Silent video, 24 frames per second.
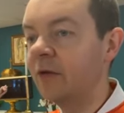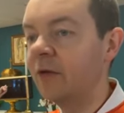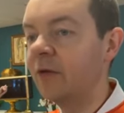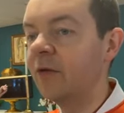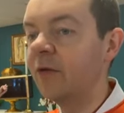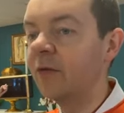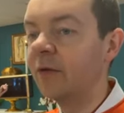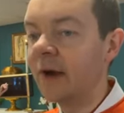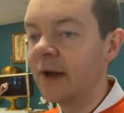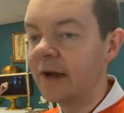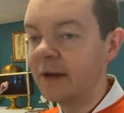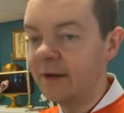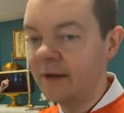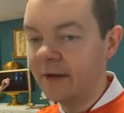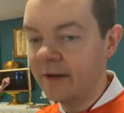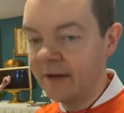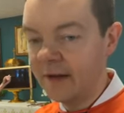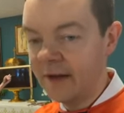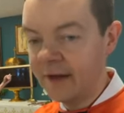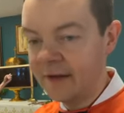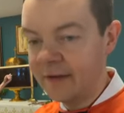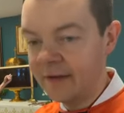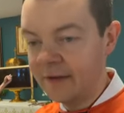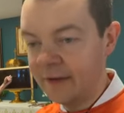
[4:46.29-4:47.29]
who runs
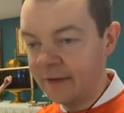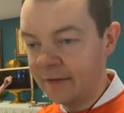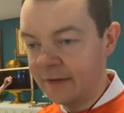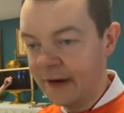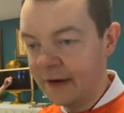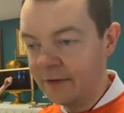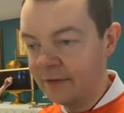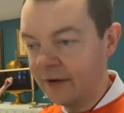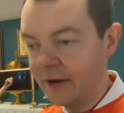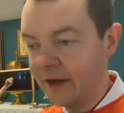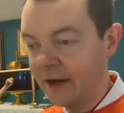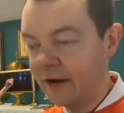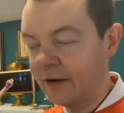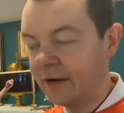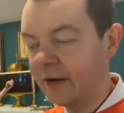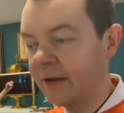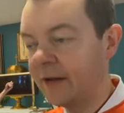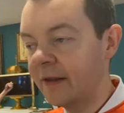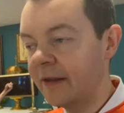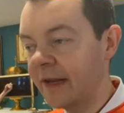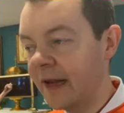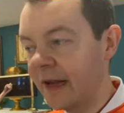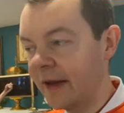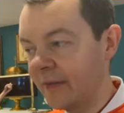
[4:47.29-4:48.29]
things around here?
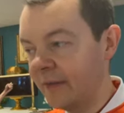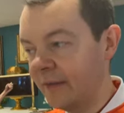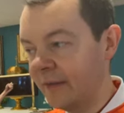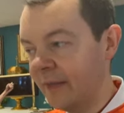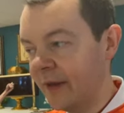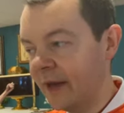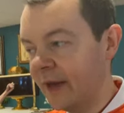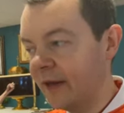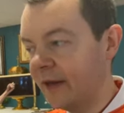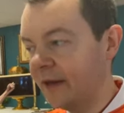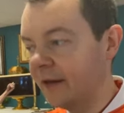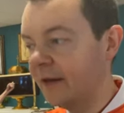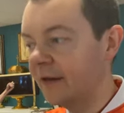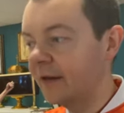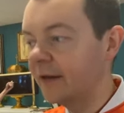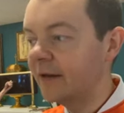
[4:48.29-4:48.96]
It's not me,